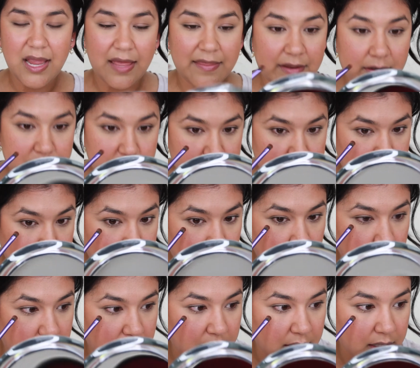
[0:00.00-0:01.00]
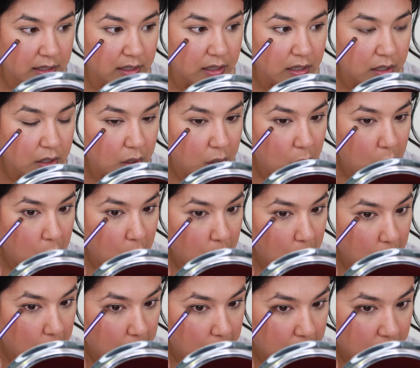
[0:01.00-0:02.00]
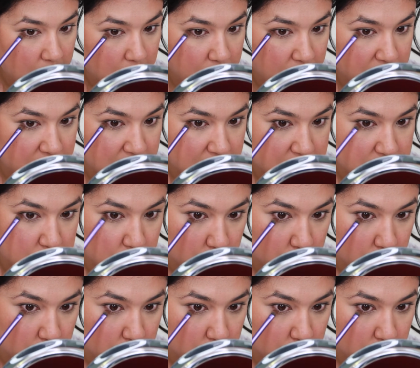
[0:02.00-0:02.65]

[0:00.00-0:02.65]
And then I'm just gonna go in and put this